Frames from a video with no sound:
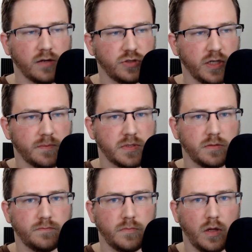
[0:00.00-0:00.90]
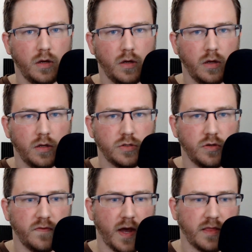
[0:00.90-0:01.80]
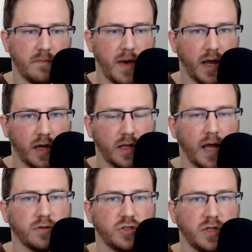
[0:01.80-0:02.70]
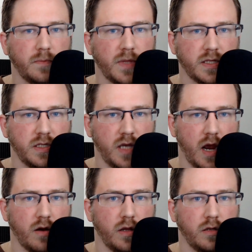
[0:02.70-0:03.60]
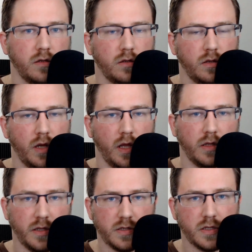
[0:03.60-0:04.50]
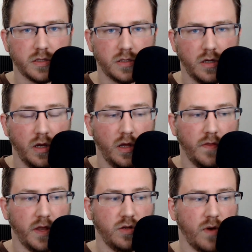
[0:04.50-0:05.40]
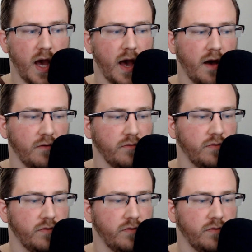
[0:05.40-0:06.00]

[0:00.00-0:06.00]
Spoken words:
ships. So you've got the mega cloud ship that's Yaren and Lyndon's. Then you have